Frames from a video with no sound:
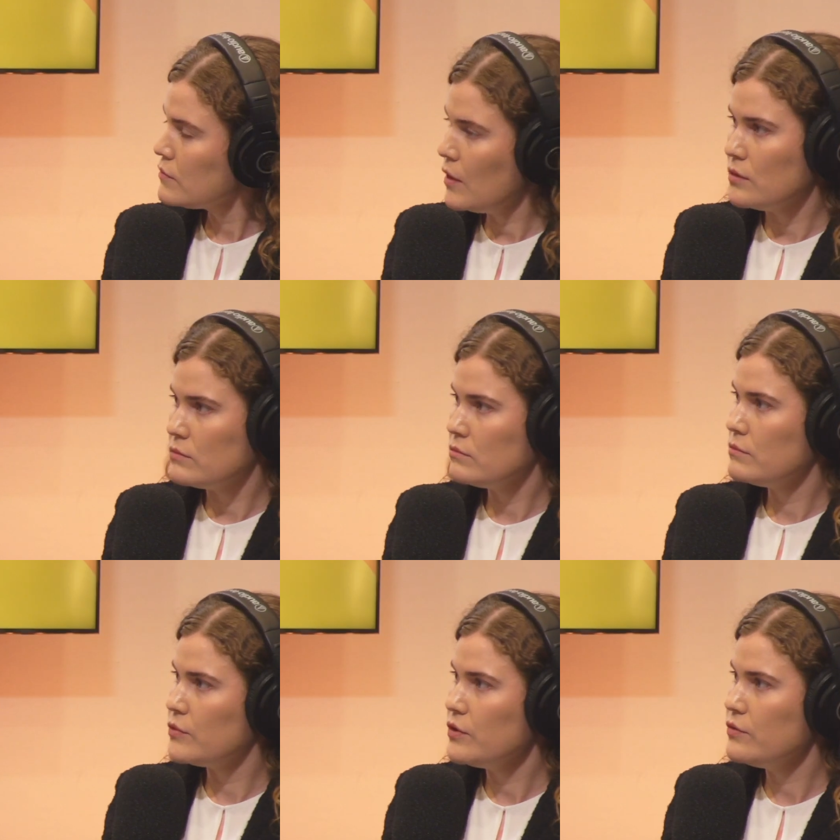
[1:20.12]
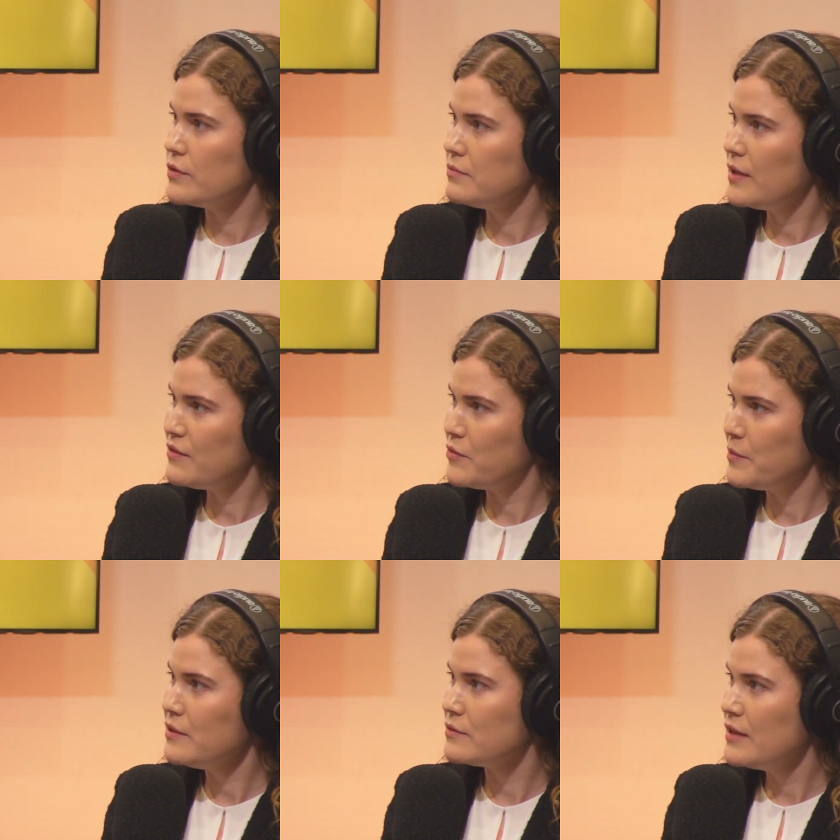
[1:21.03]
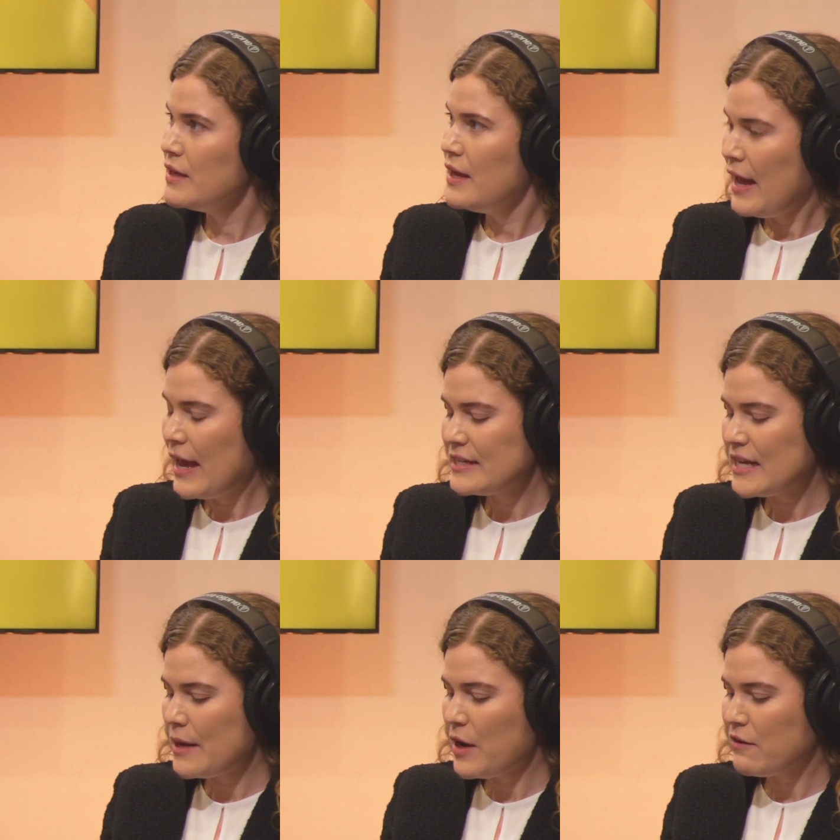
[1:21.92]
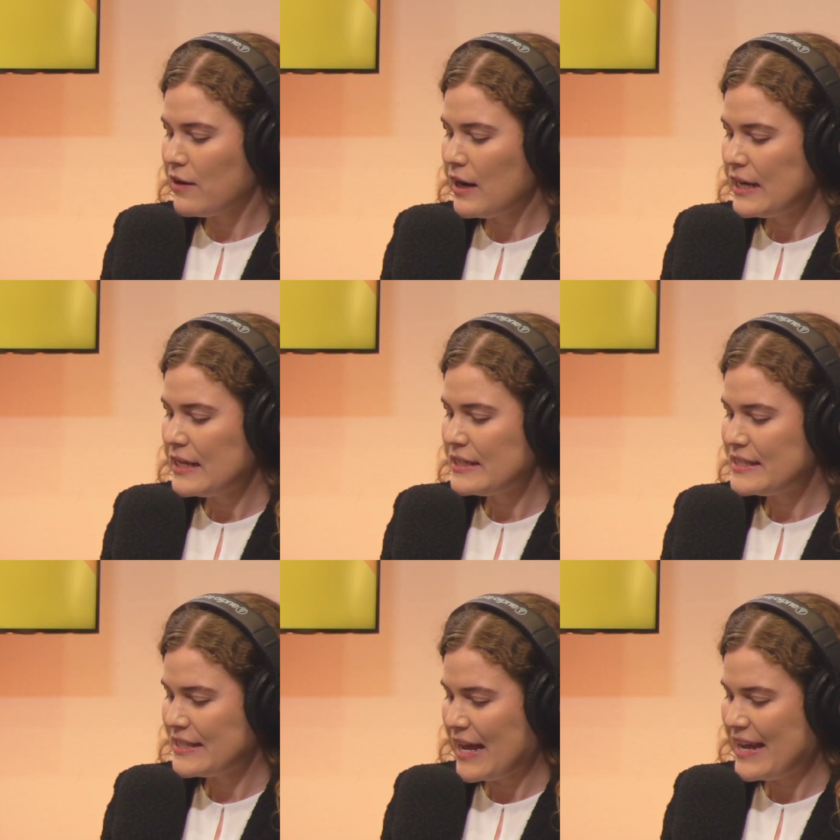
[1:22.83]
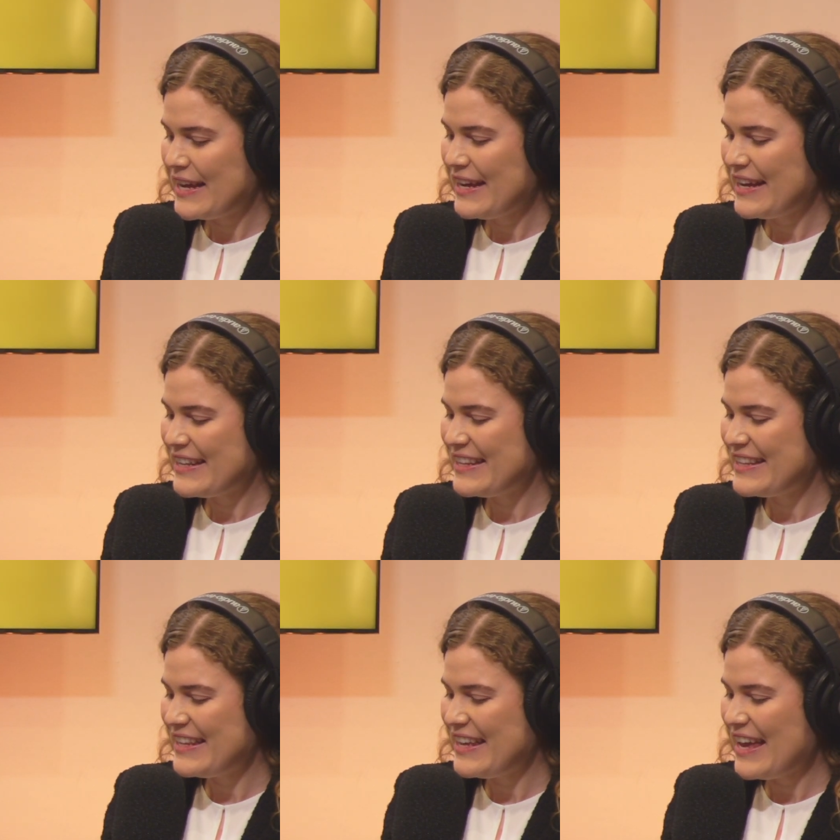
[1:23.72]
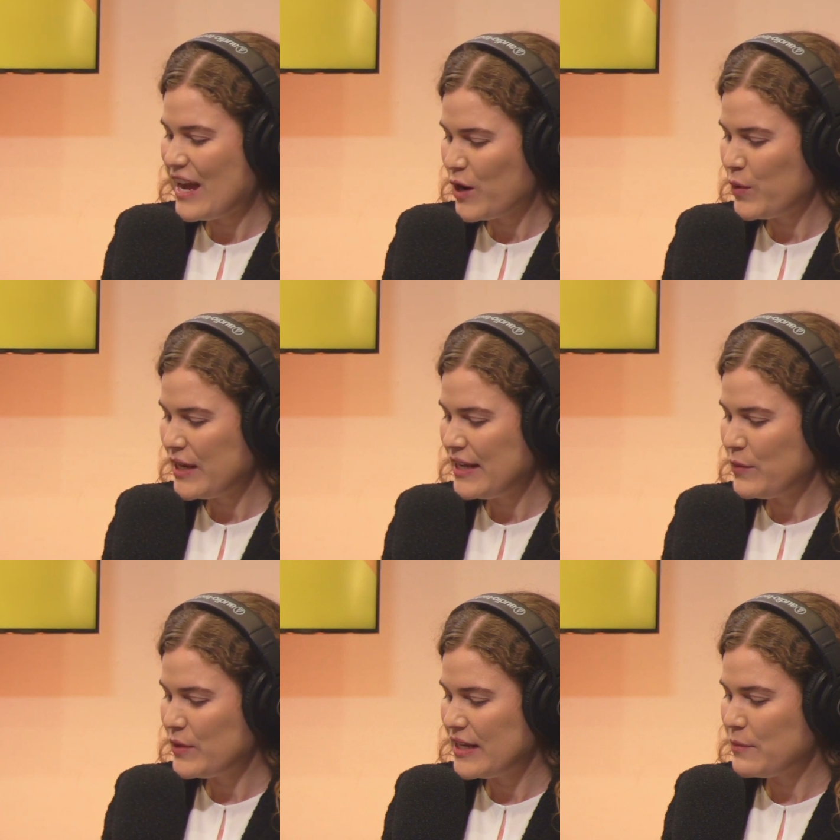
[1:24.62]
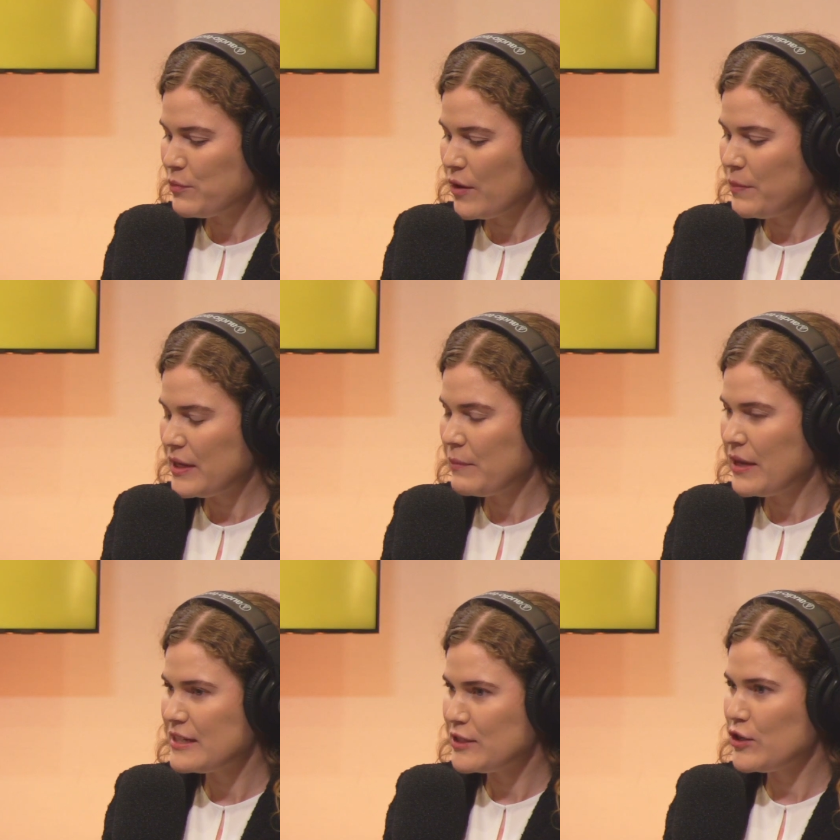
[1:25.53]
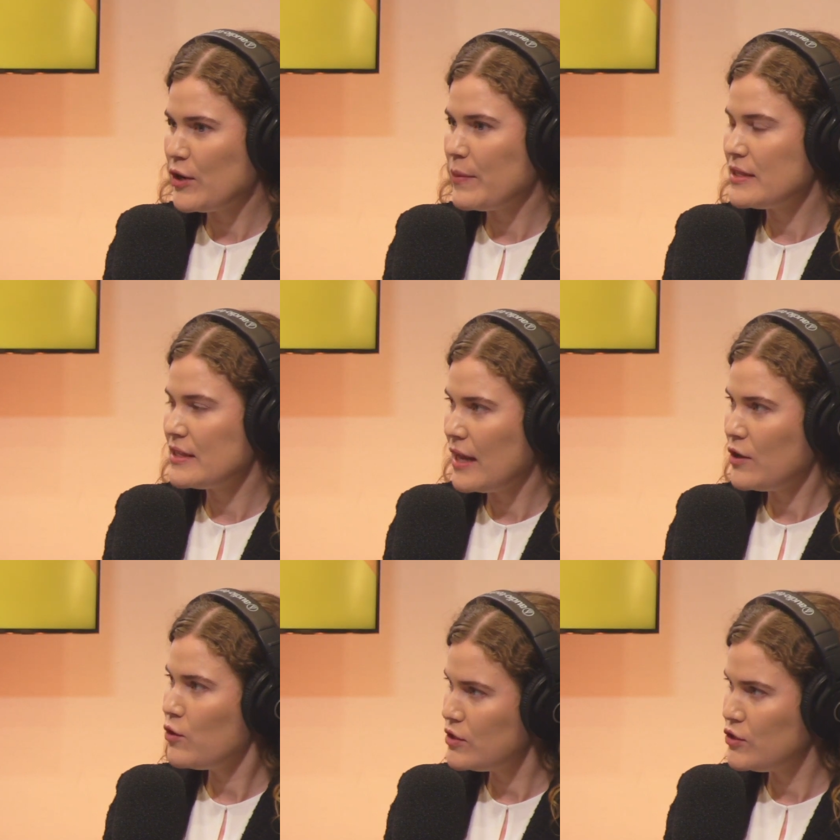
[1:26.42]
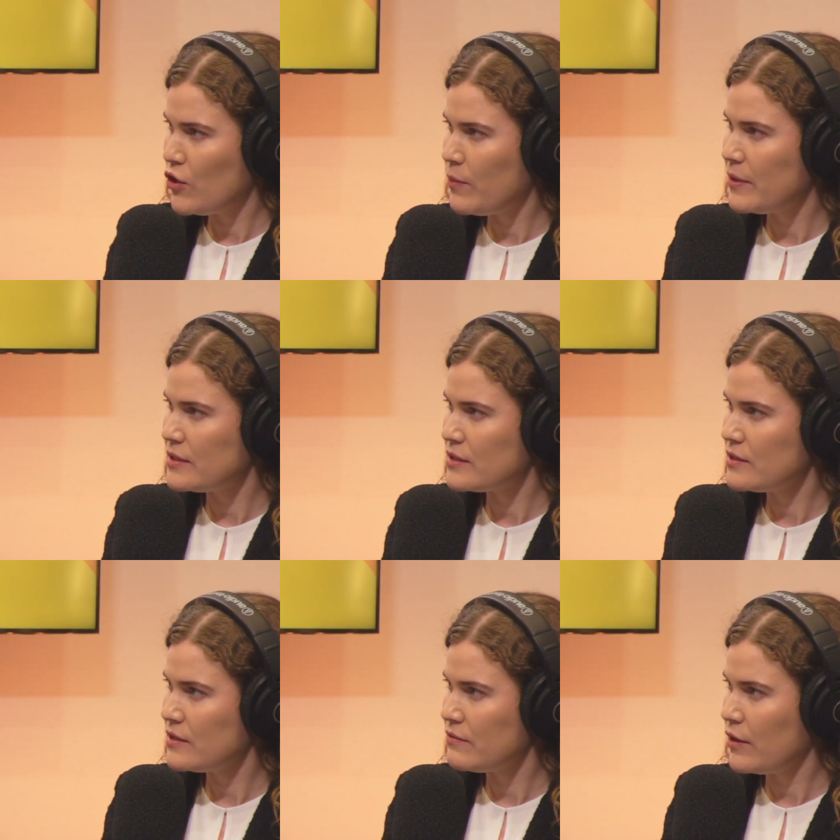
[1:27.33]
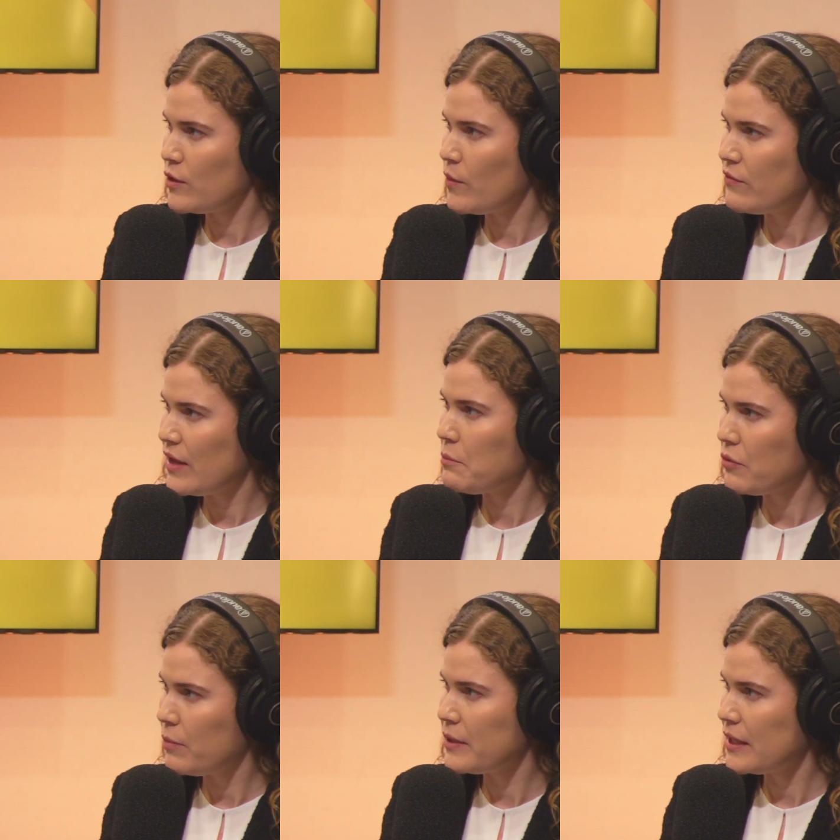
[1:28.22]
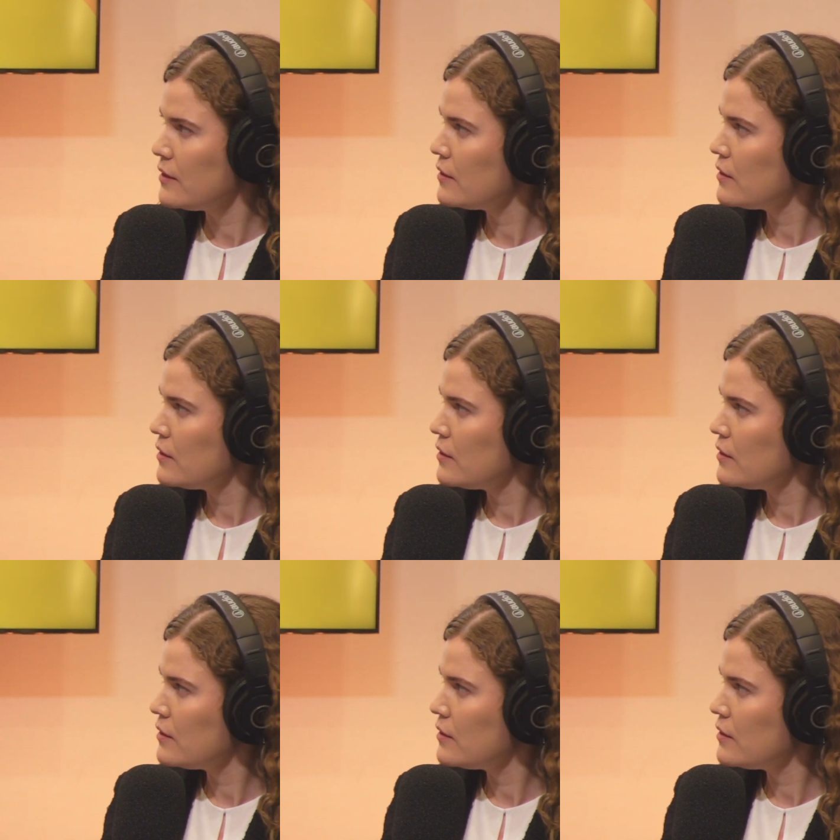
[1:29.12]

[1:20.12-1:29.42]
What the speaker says: Oh, beautiful. $500,000. And am I right in saying that the equity within a property being determined, that who determines the value of that property?